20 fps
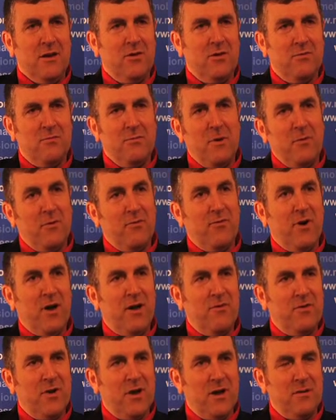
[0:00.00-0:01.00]
maybe
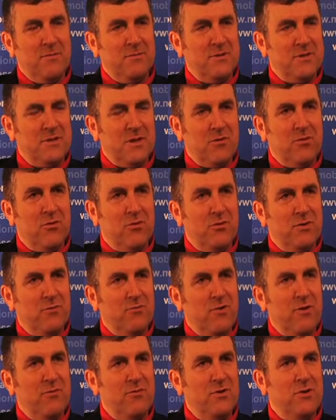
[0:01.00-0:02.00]
5 times the growth
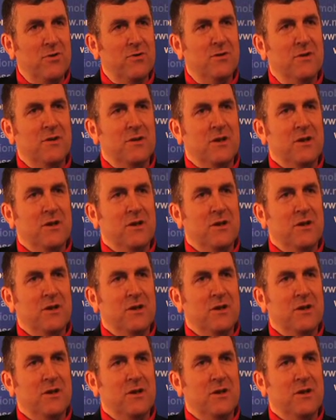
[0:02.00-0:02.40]
of revenue.